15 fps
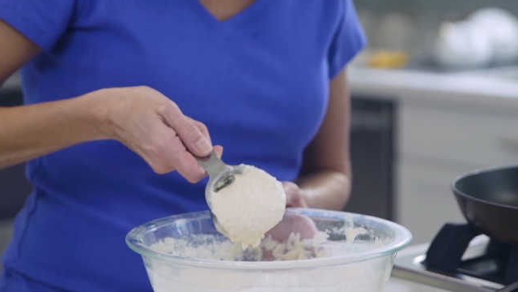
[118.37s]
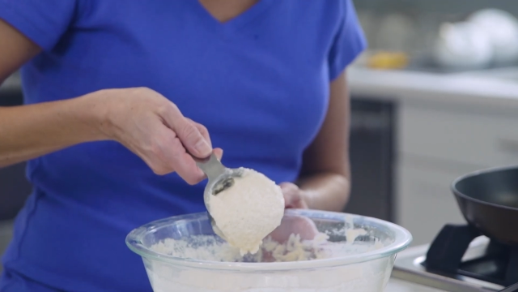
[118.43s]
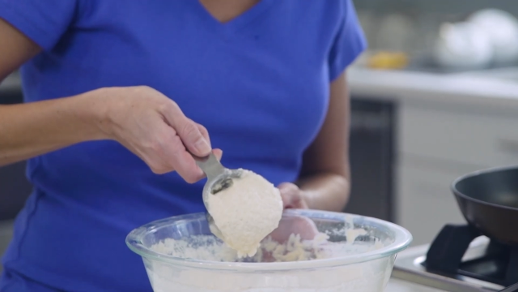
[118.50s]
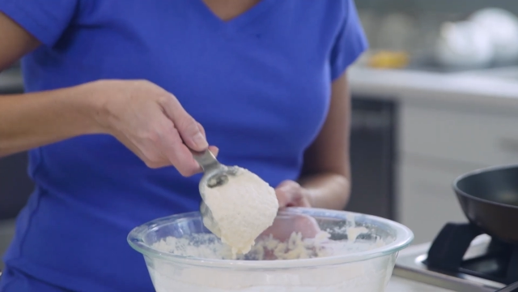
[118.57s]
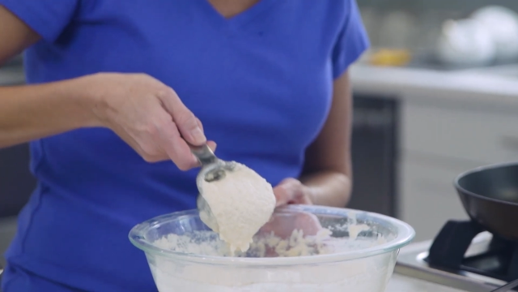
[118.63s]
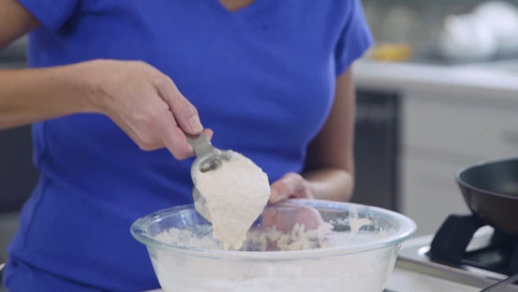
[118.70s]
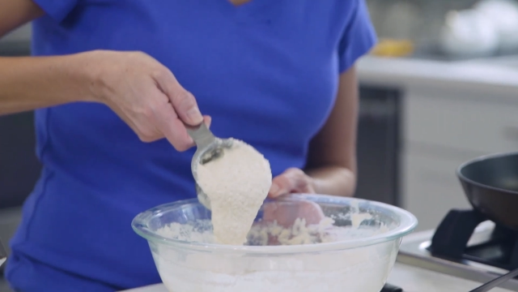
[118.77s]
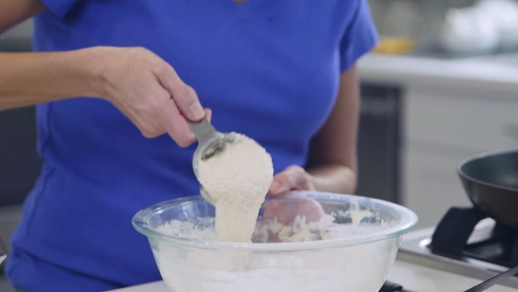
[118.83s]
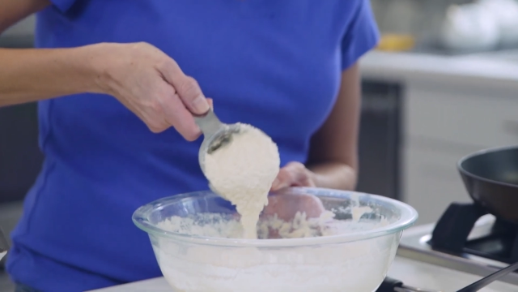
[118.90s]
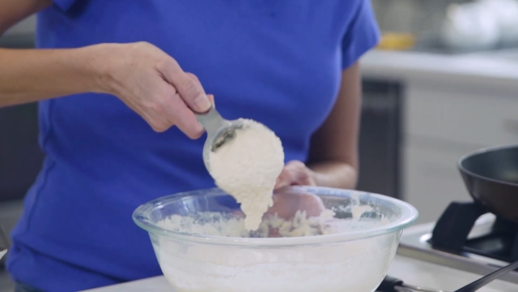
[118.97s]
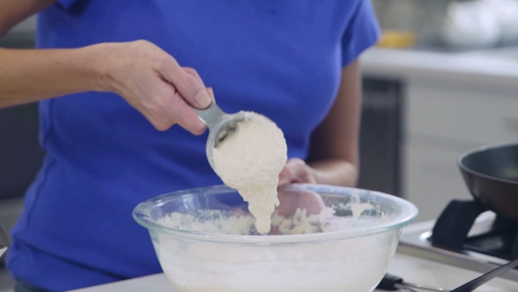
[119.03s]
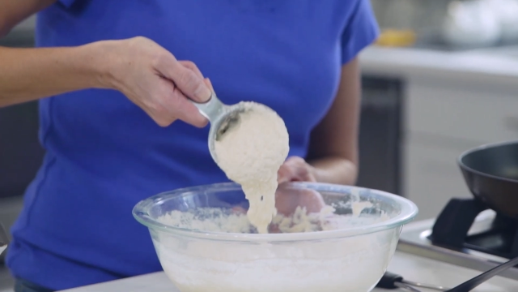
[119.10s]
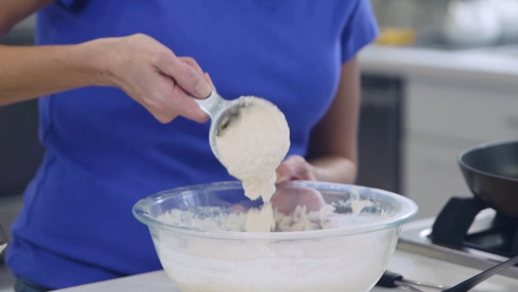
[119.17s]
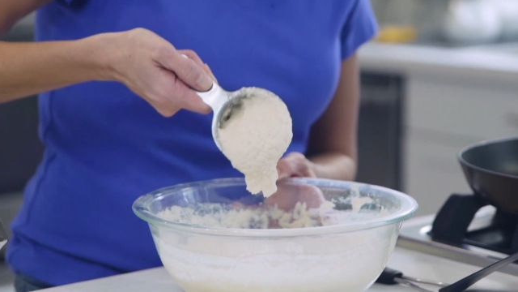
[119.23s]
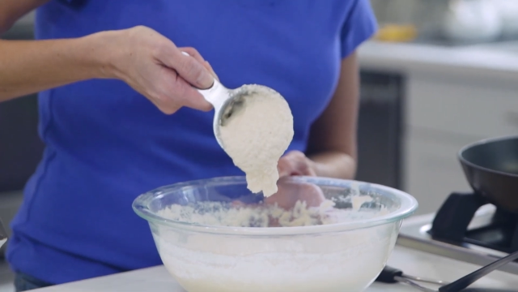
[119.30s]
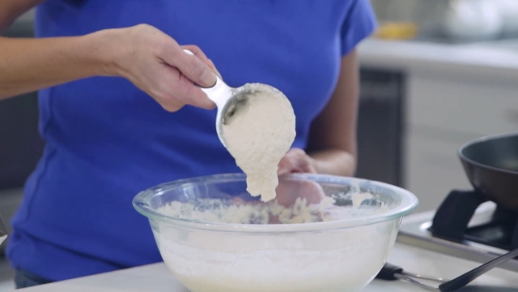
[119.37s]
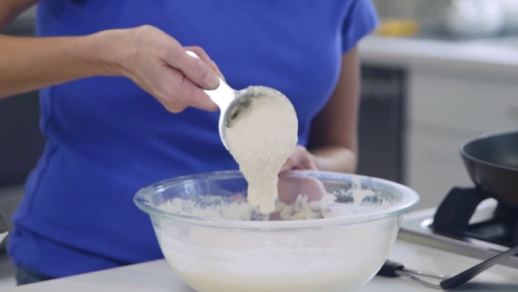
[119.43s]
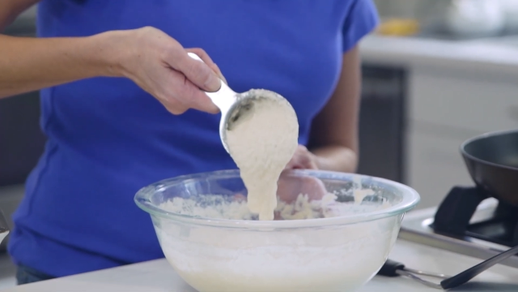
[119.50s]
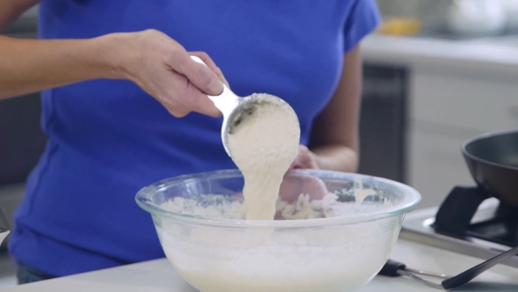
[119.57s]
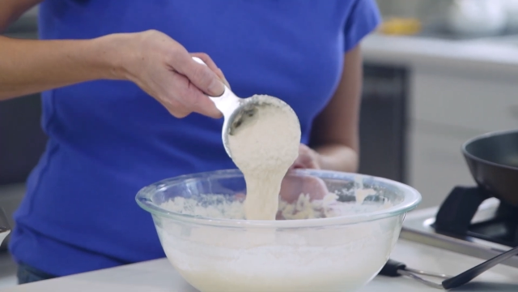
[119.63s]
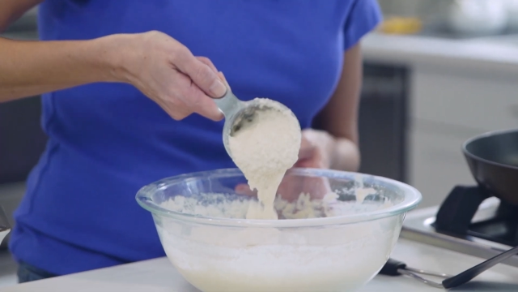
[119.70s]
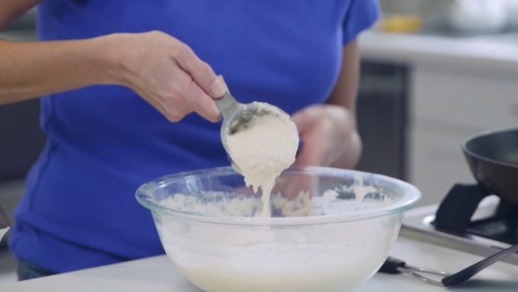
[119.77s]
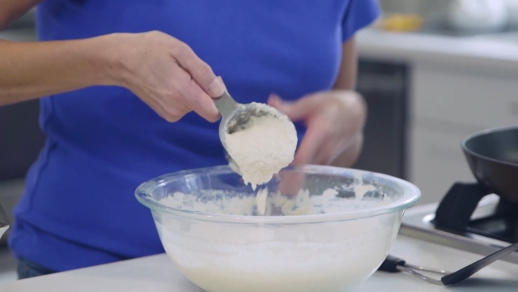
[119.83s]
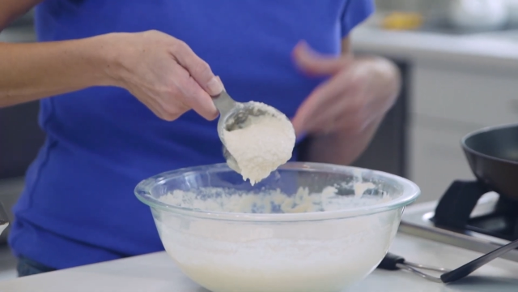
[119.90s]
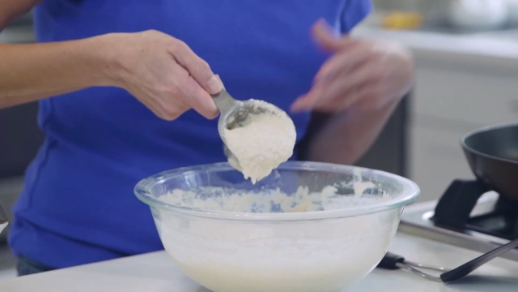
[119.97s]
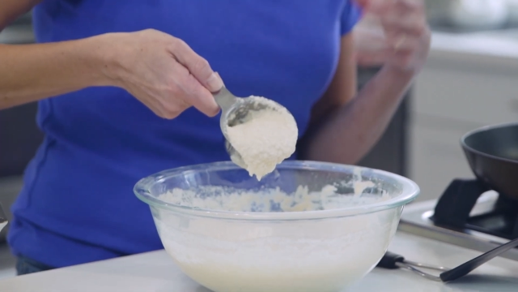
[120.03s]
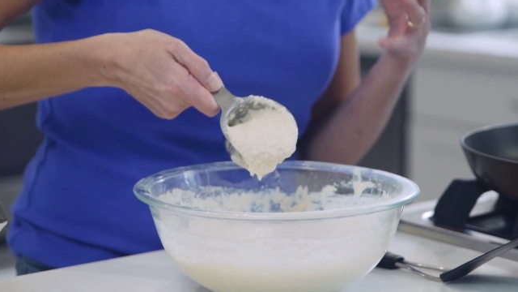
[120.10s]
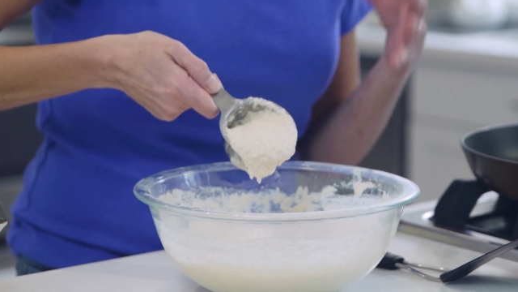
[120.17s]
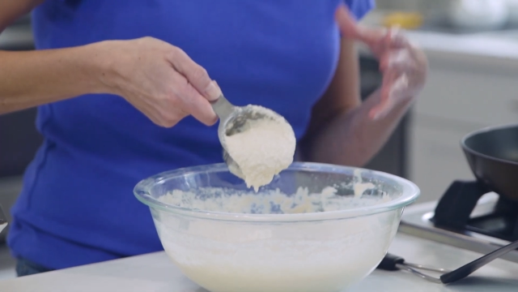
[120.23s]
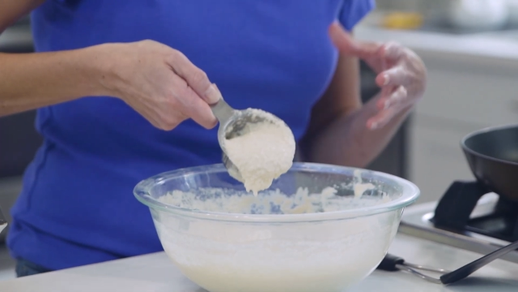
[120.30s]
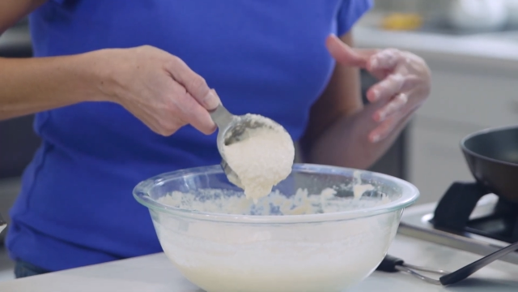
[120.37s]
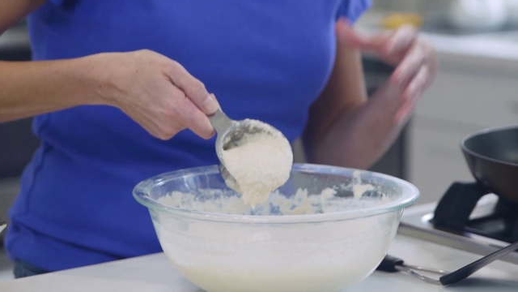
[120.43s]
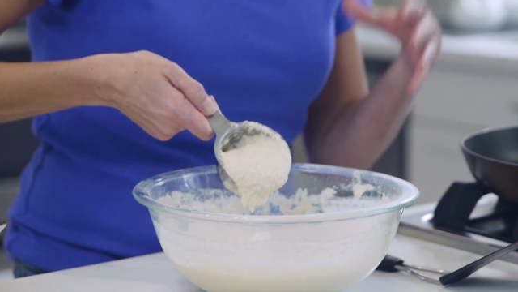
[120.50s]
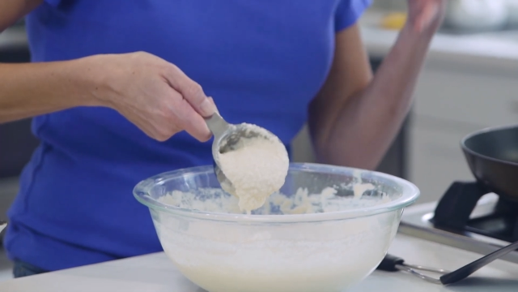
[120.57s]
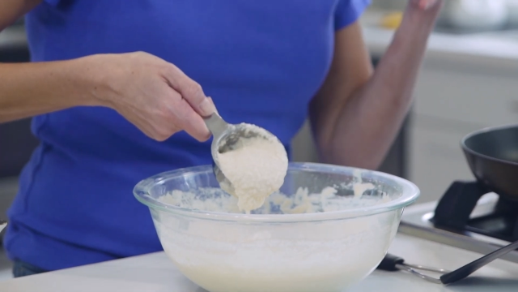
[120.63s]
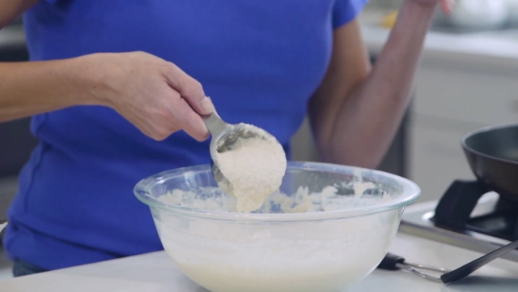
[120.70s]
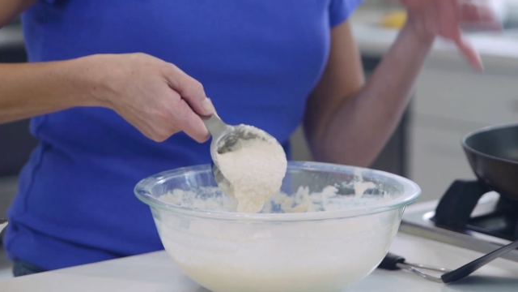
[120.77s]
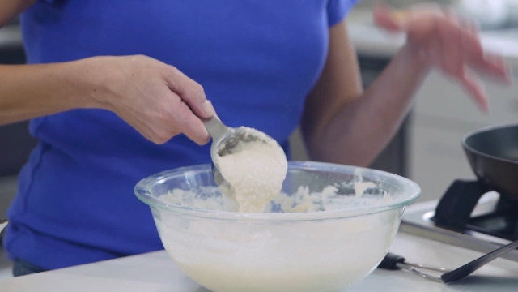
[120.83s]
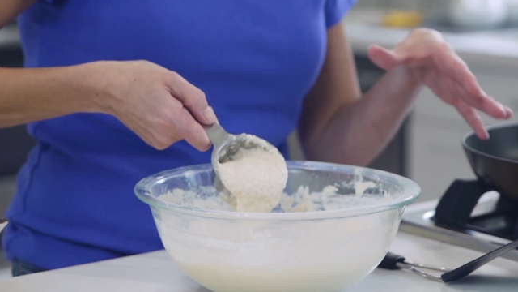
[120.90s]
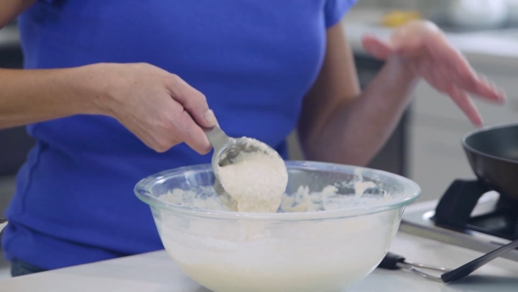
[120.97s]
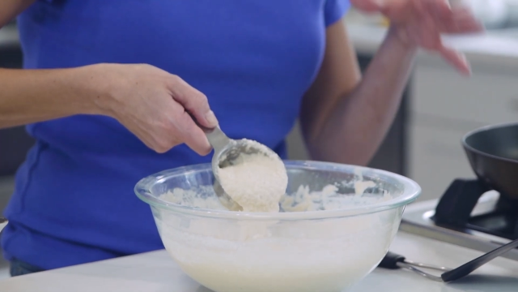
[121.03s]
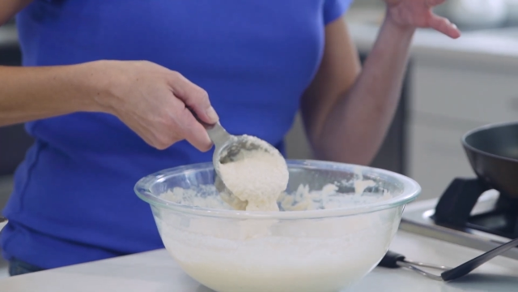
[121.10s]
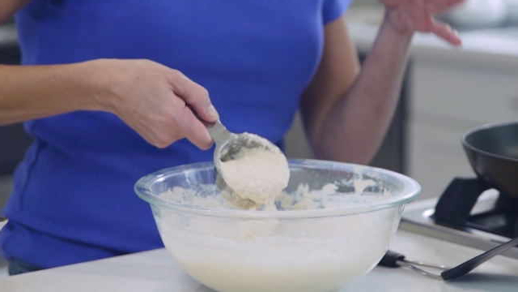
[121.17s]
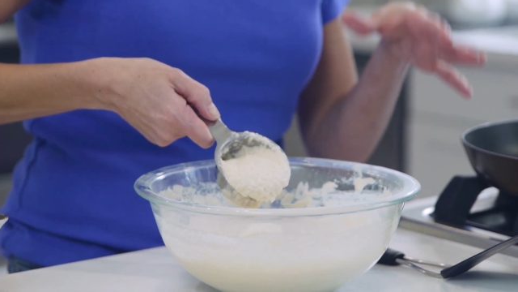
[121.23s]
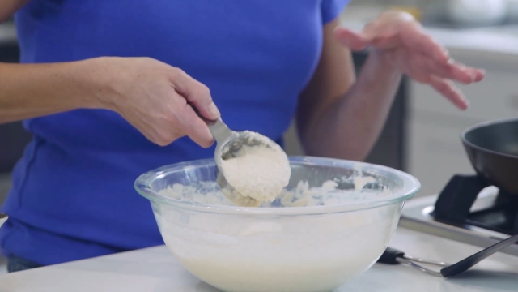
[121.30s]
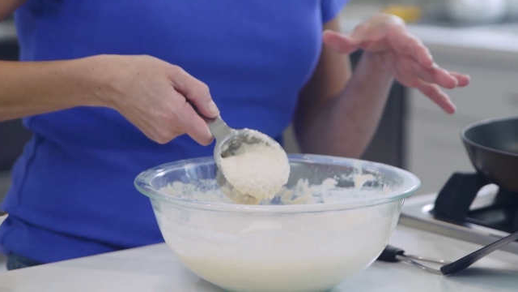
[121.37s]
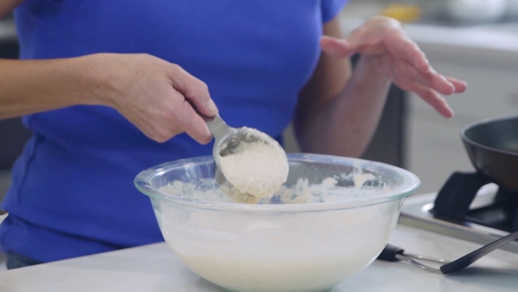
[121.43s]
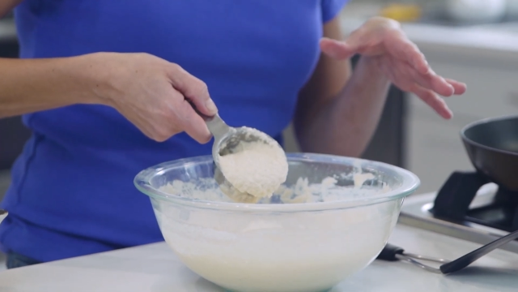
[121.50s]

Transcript: No face is visible, so there are no lips to read.